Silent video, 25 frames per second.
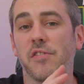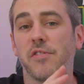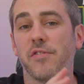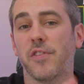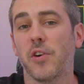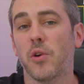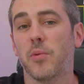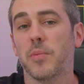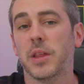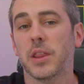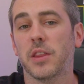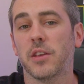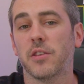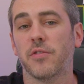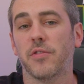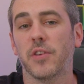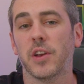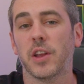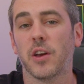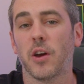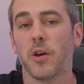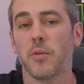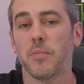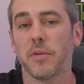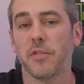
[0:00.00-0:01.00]
filming this
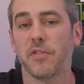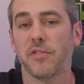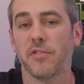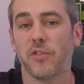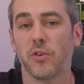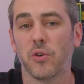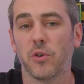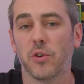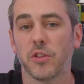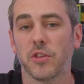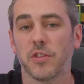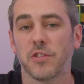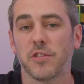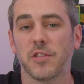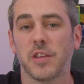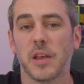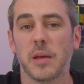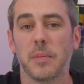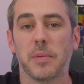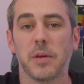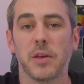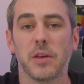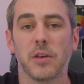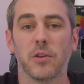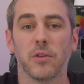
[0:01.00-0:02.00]
video before the
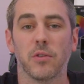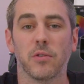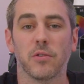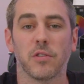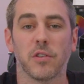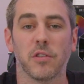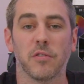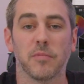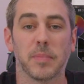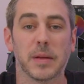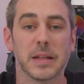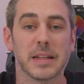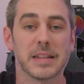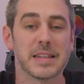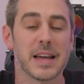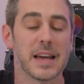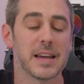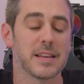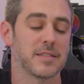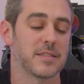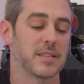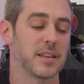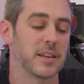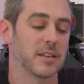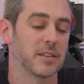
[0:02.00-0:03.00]
CPUs have been
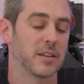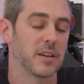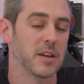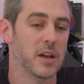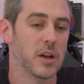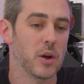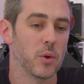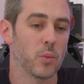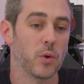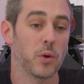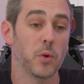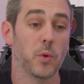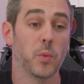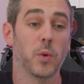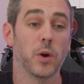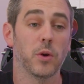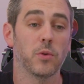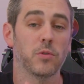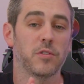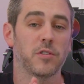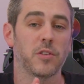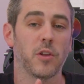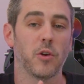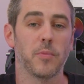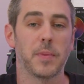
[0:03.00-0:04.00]
tested. We
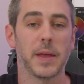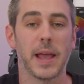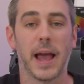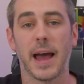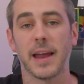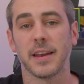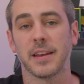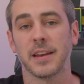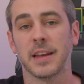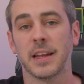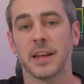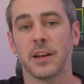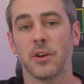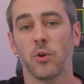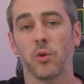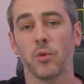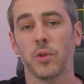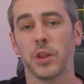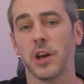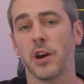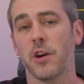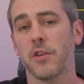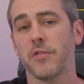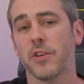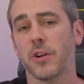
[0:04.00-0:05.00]
will still be adding in all
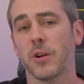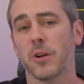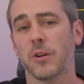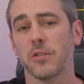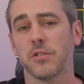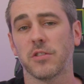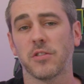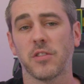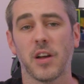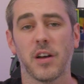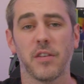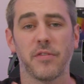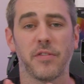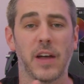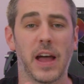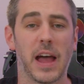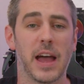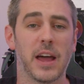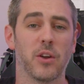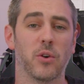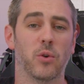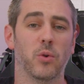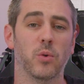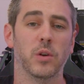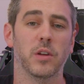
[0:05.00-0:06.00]
the overclock stuff
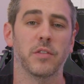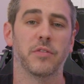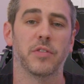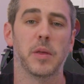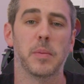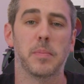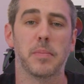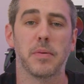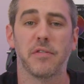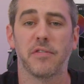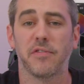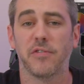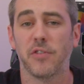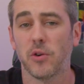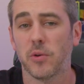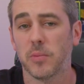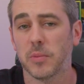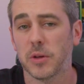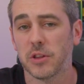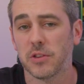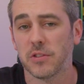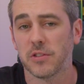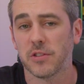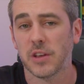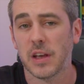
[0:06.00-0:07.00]
and all of the
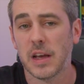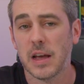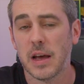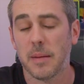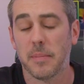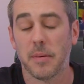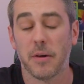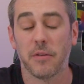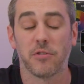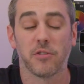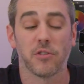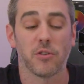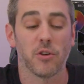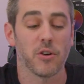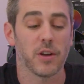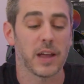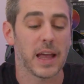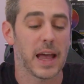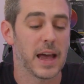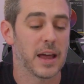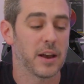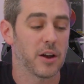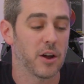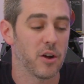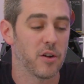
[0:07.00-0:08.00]
performance, both stock
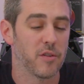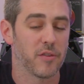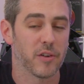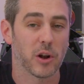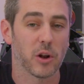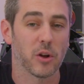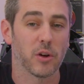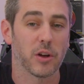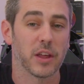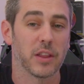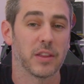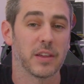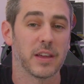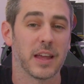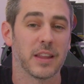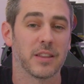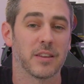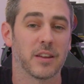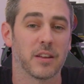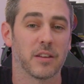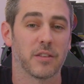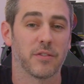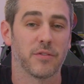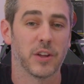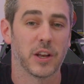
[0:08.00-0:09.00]
and overclock at the end
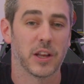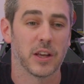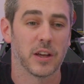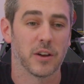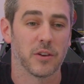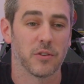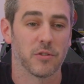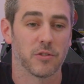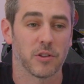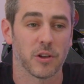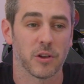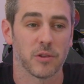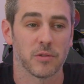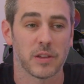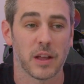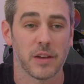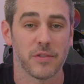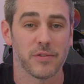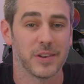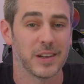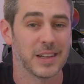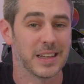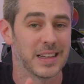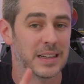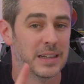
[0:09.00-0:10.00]
of this video, so
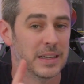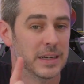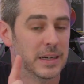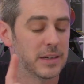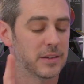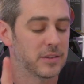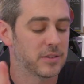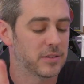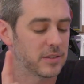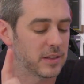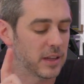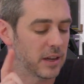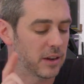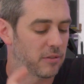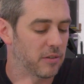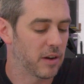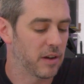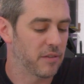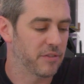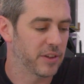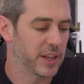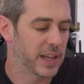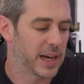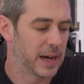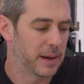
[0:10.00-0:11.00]
definitely stick
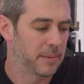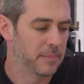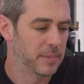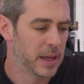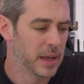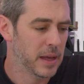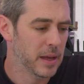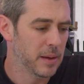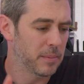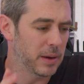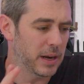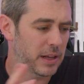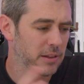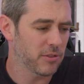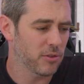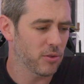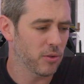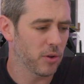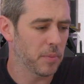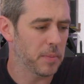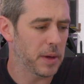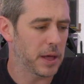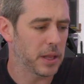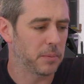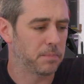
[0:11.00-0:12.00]
around for that. But let's
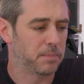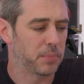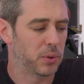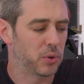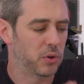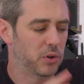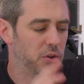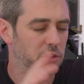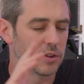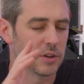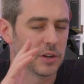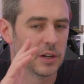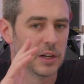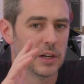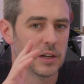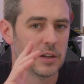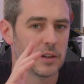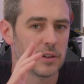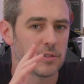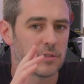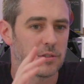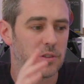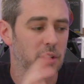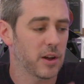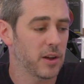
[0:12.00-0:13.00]
talk about the board
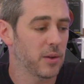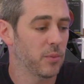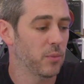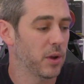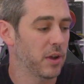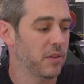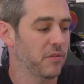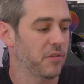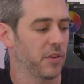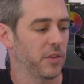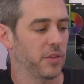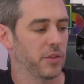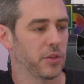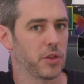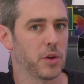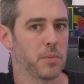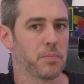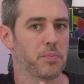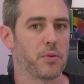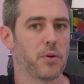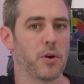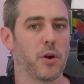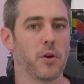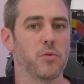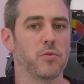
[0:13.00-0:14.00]
starting with the
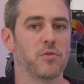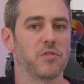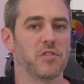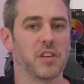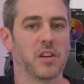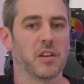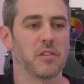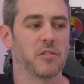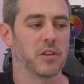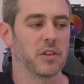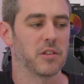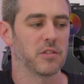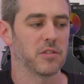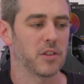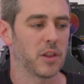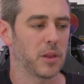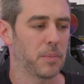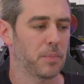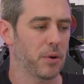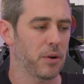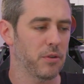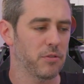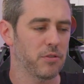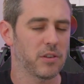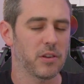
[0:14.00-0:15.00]
Pro series. So the
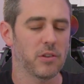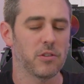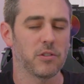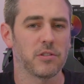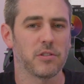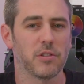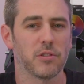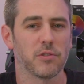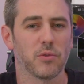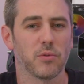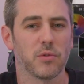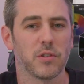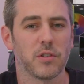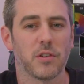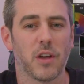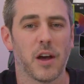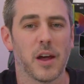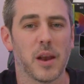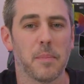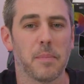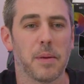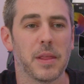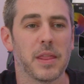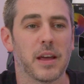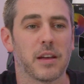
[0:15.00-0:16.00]
Pro series has always
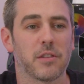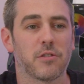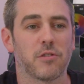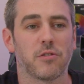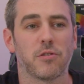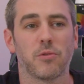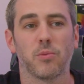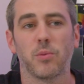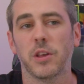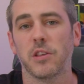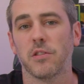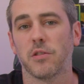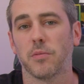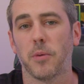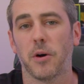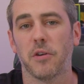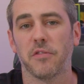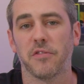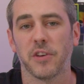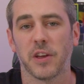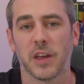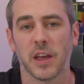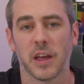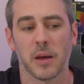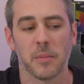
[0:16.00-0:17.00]
kind of been that sweet
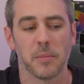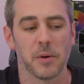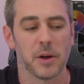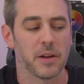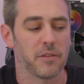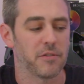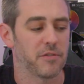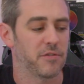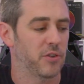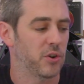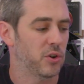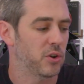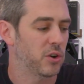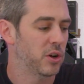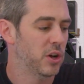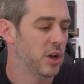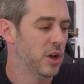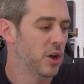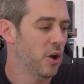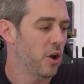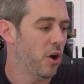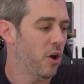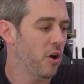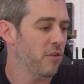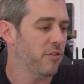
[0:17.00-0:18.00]
spot for Gigabyte for
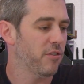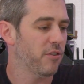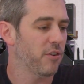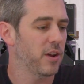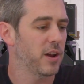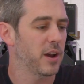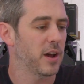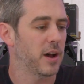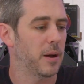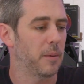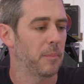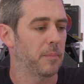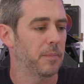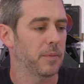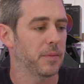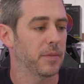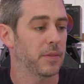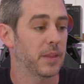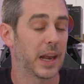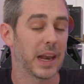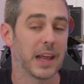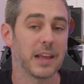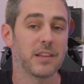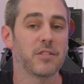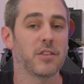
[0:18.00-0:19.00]
offering up
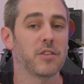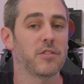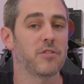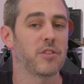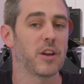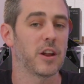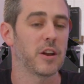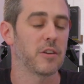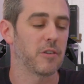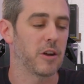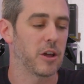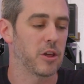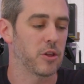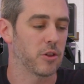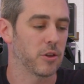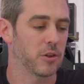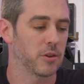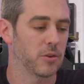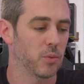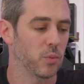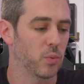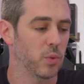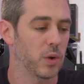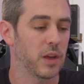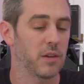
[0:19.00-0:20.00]
the latest
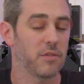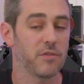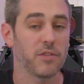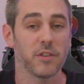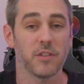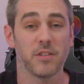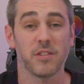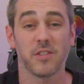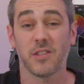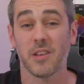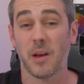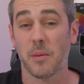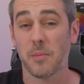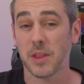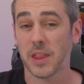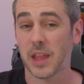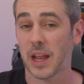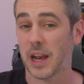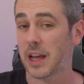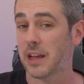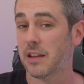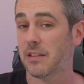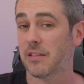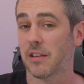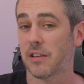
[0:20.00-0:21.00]
generation with some of
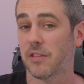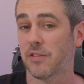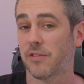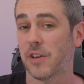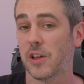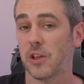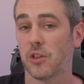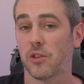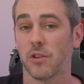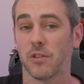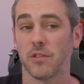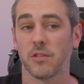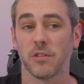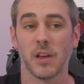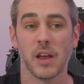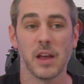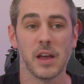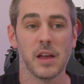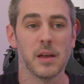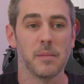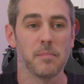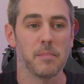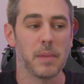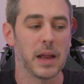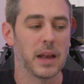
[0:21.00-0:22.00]
the latest features,
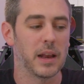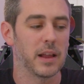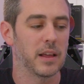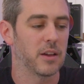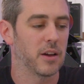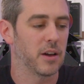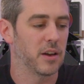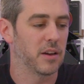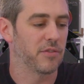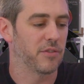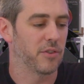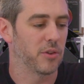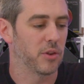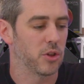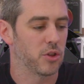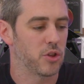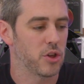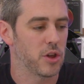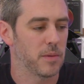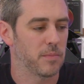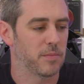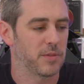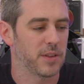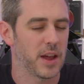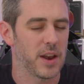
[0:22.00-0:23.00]
mainly kind of from the
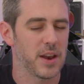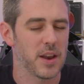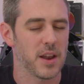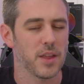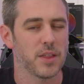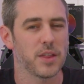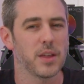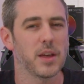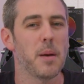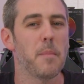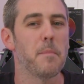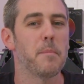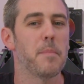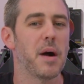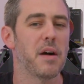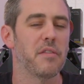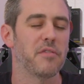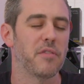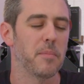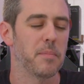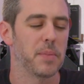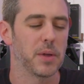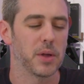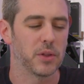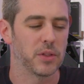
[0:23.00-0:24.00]
chipset, nothing
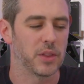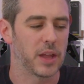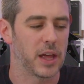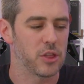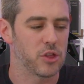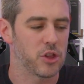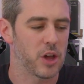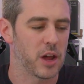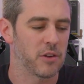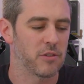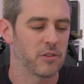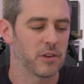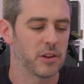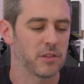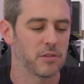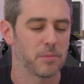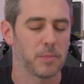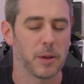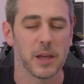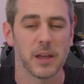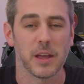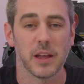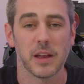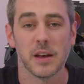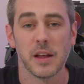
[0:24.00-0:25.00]
above and beyond that generally
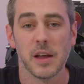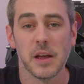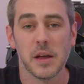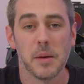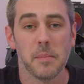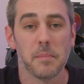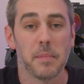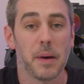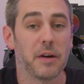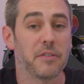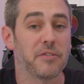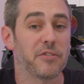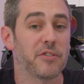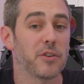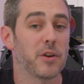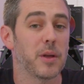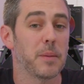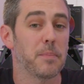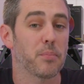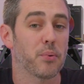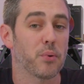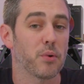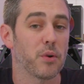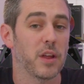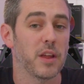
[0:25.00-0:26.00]
speaking, but for a
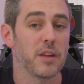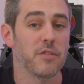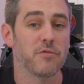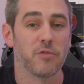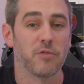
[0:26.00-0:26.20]
pretty